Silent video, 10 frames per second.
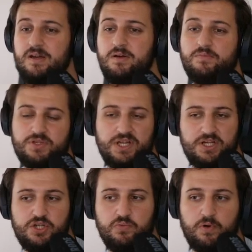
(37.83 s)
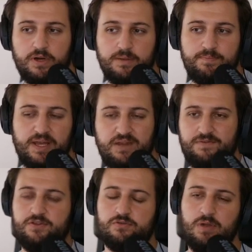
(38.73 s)
Protection Warrior
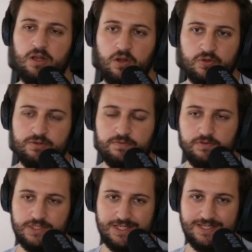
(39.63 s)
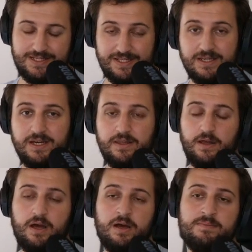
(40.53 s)
benefits from a lot of utility
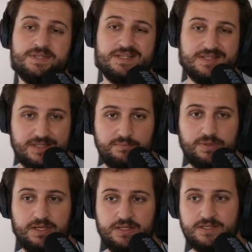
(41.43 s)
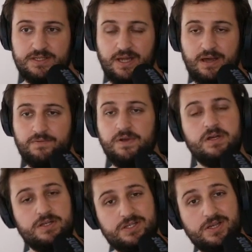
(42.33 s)
that Arms simply doesn't have.
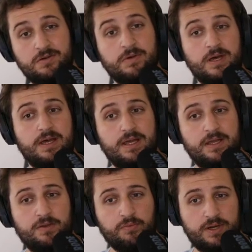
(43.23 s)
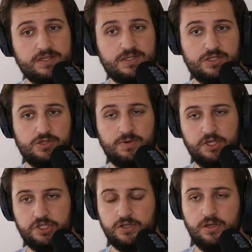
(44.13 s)
So, in the right
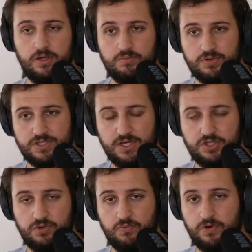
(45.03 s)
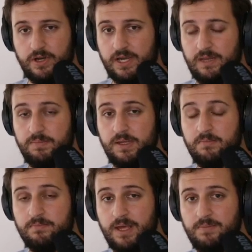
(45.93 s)
situation, Protection Warrior can be
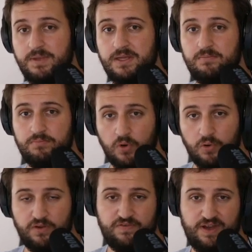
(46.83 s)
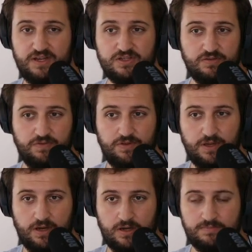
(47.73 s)
maybe more effective
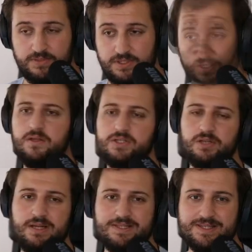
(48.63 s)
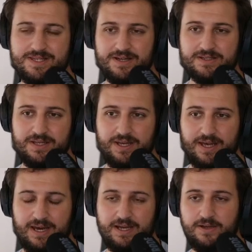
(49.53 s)
than Arms. So let's start
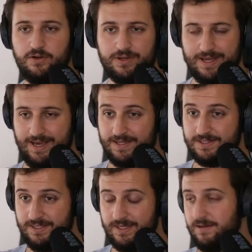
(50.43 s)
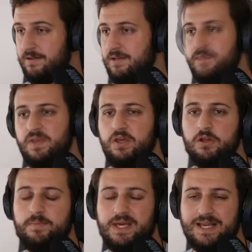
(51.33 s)
and look at gear.
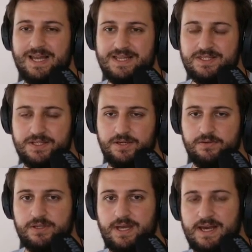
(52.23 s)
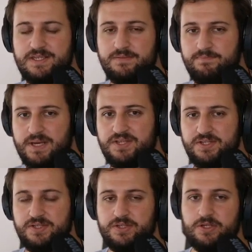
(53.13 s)
You'll be glad to know that as a
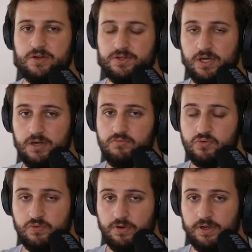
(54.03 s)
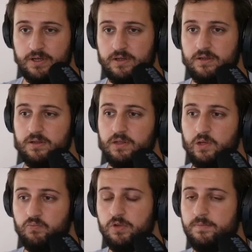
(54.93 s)
best in slot Arms Warrior,
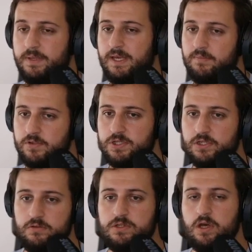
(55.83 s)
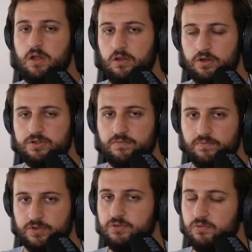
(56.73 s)
you will be able to use a lot of
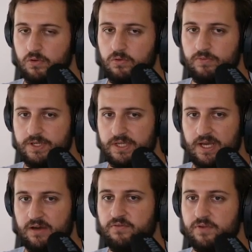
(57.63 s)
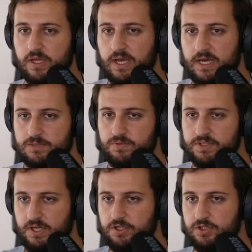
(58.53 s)
what you already have as
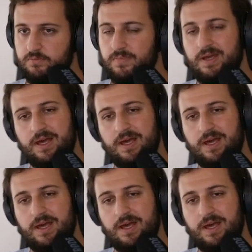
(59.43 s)
protection.